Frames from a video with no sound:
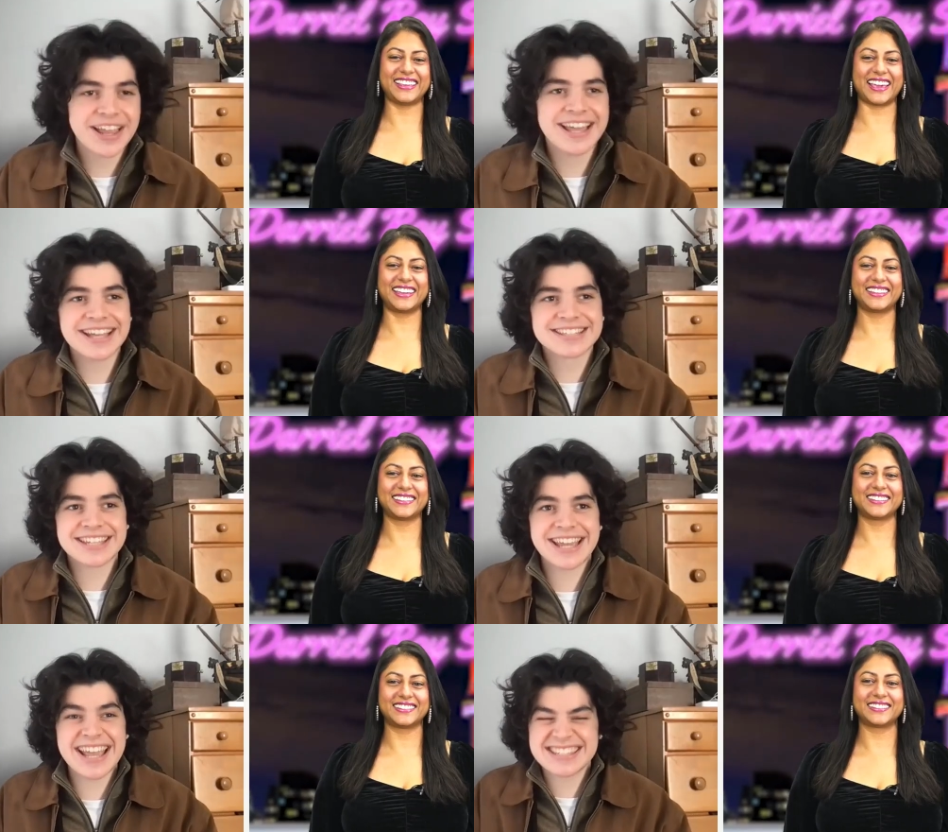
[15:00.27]
Speaker 1: or
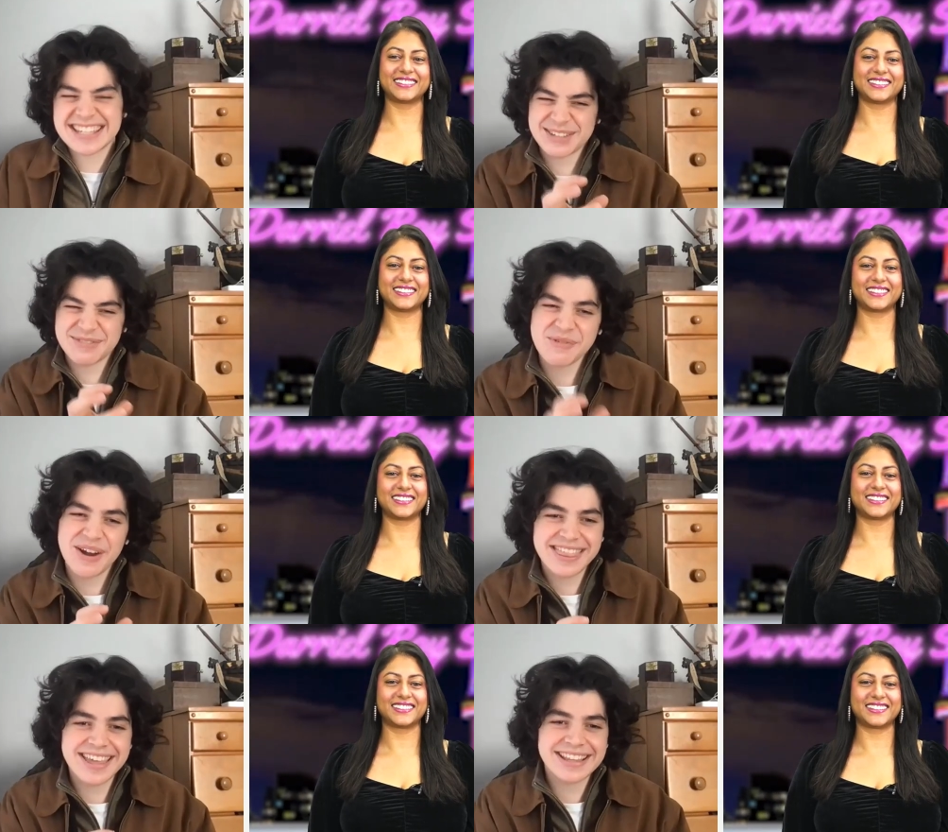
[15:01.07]
like it's like it's like
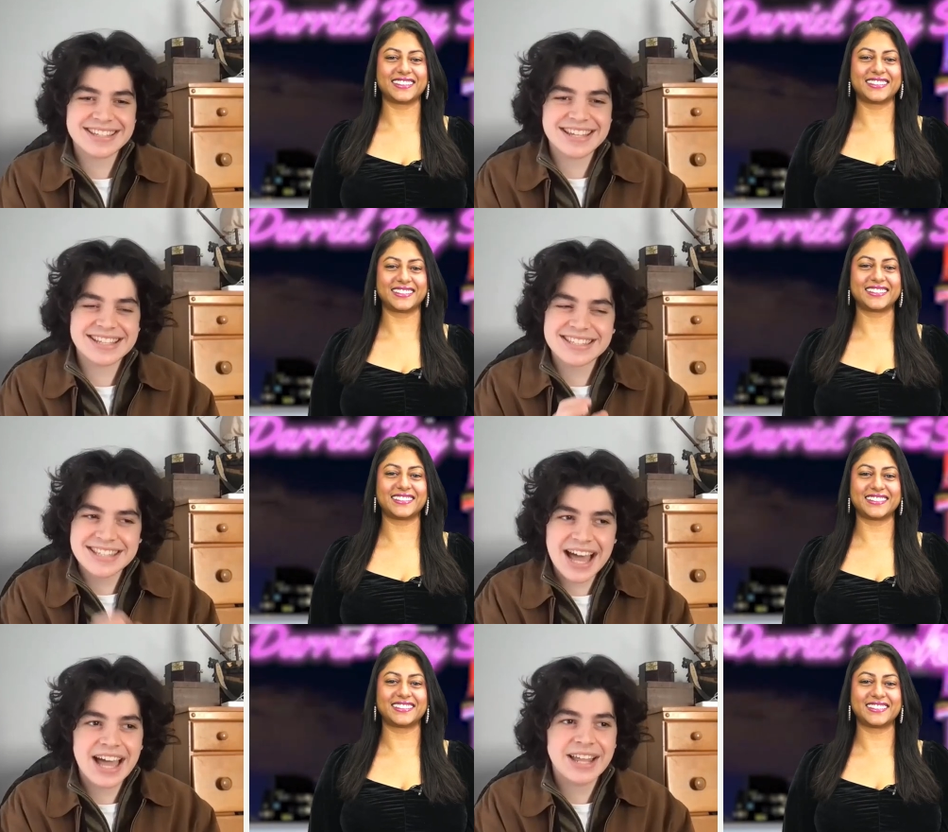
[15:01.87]
that one thing that it's
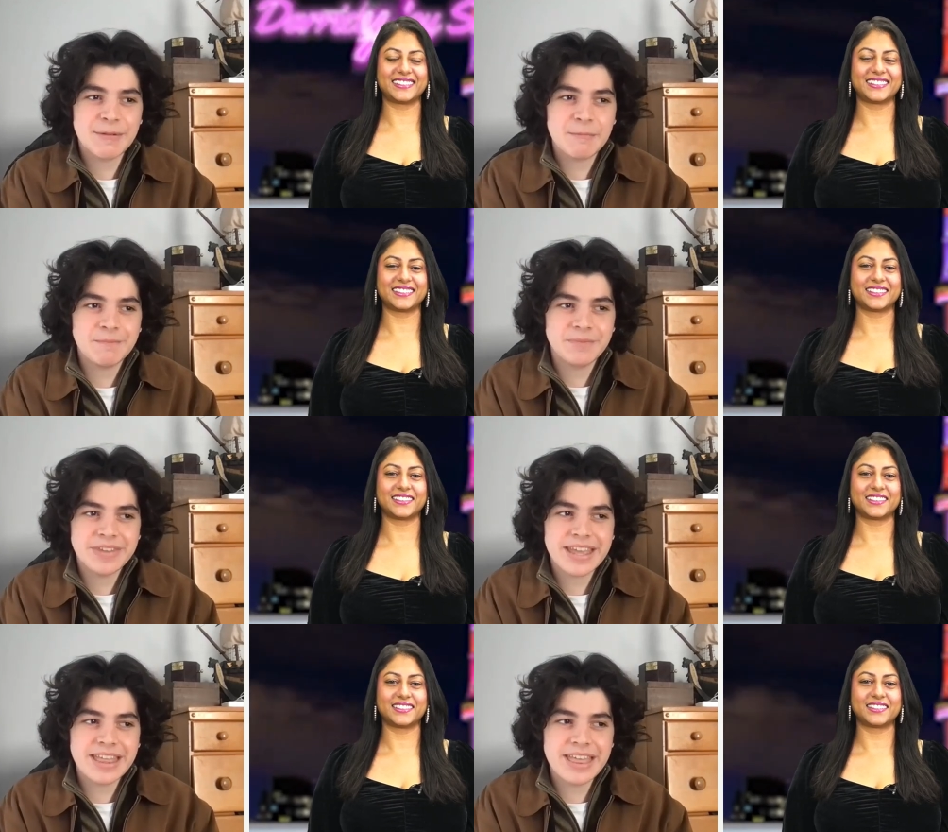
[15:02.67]
like it's not
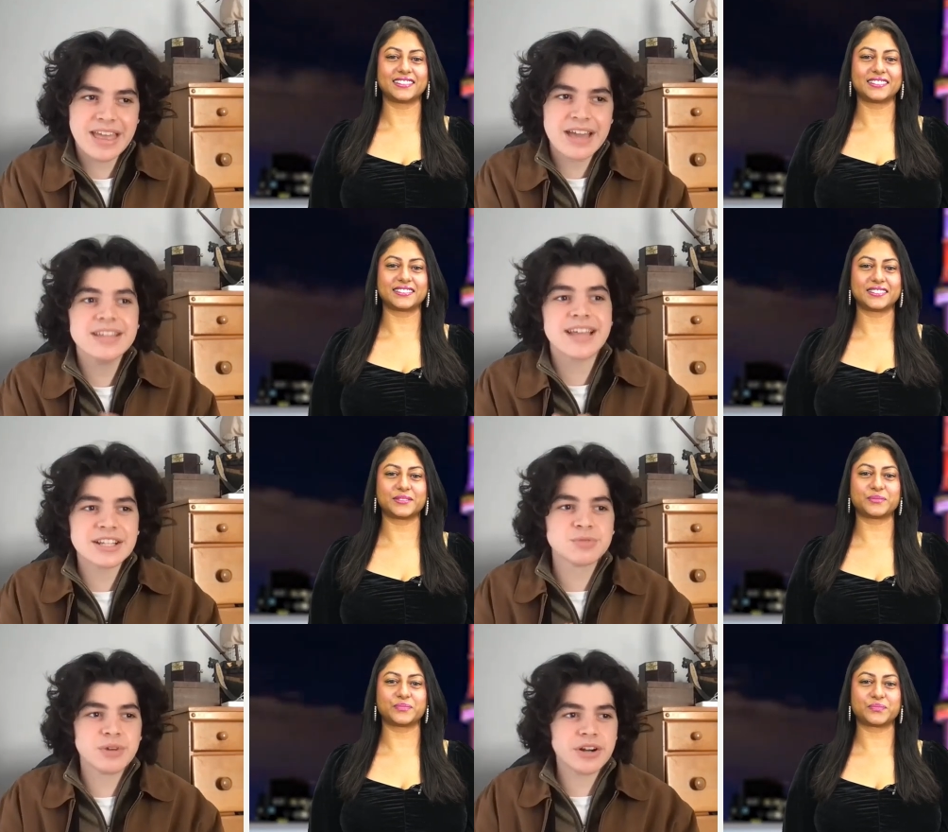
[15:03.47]
i
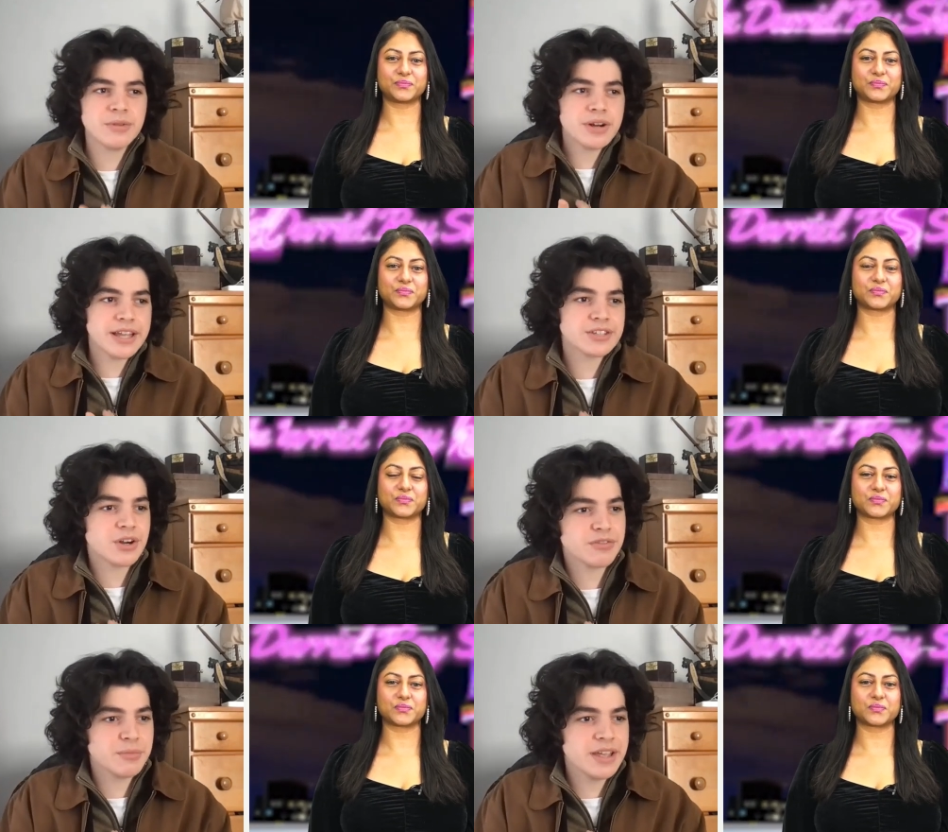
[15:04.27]
think that's where where
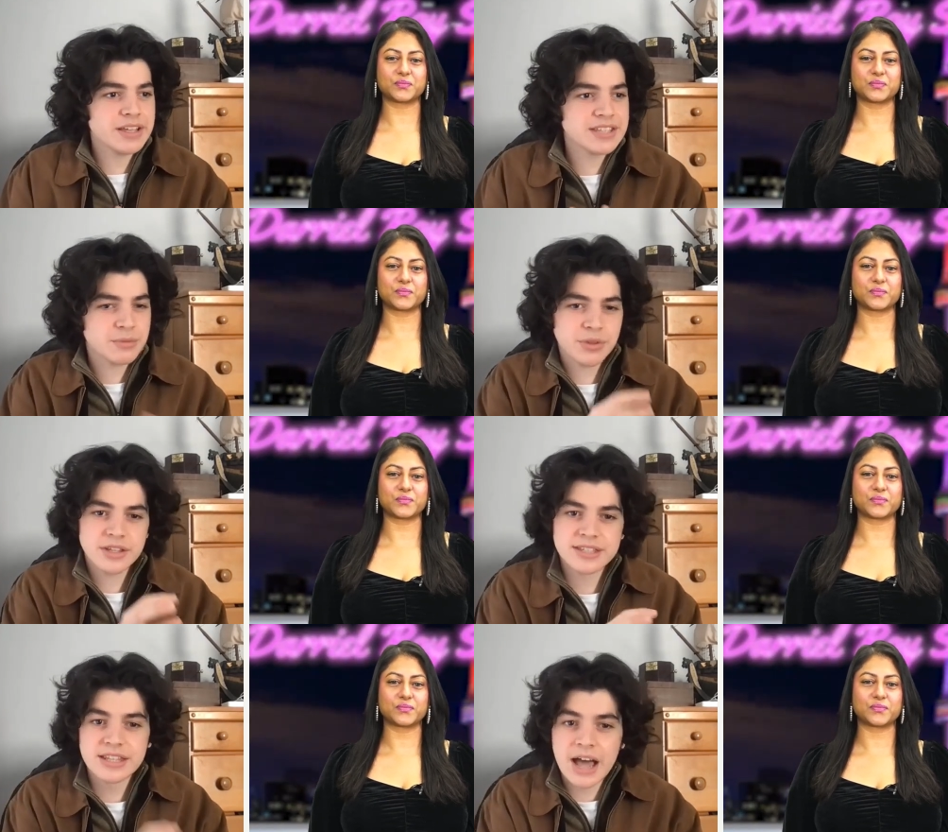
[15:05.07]
it gets hard for me is
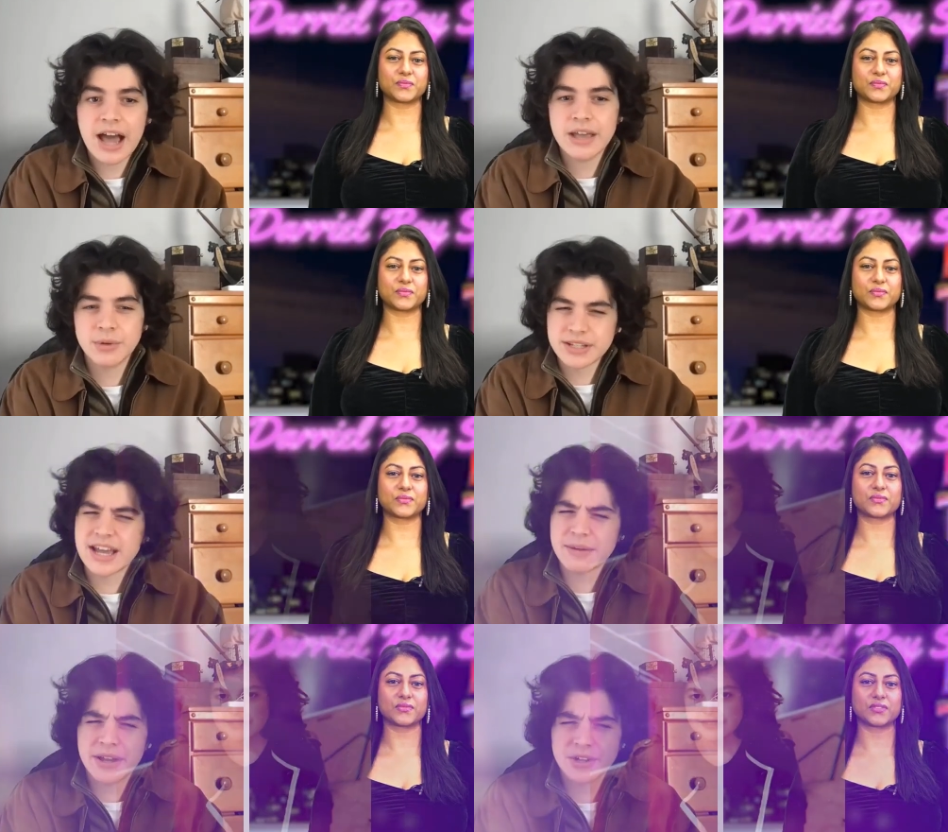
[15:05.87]
like when it's not
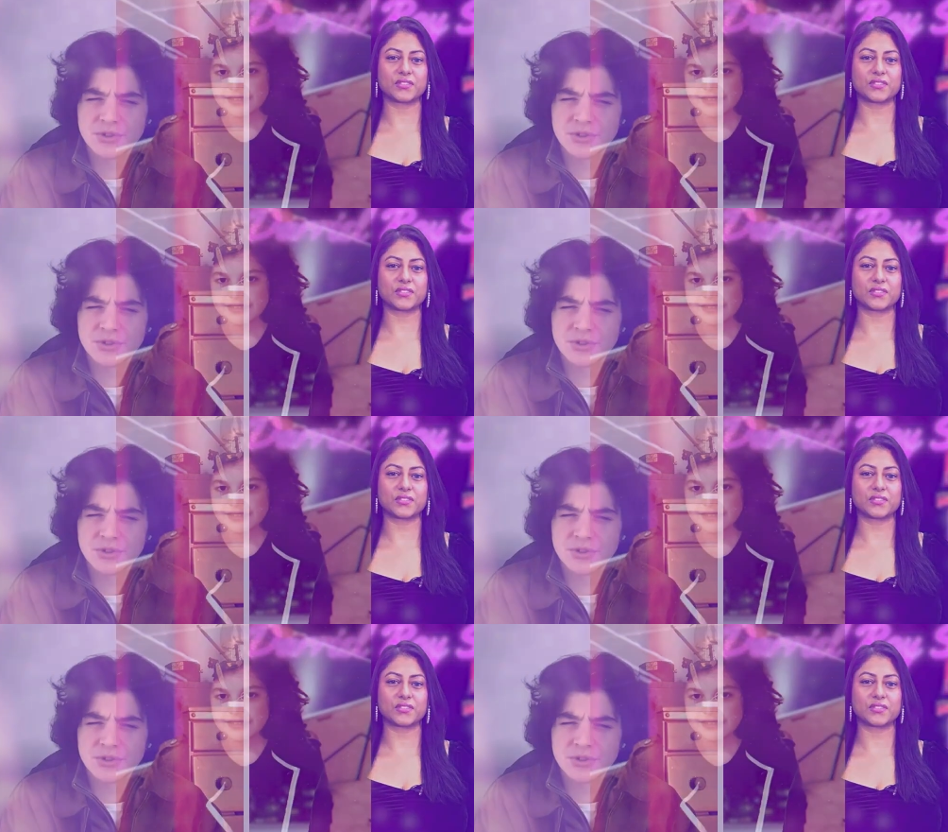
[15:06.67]
when it's out of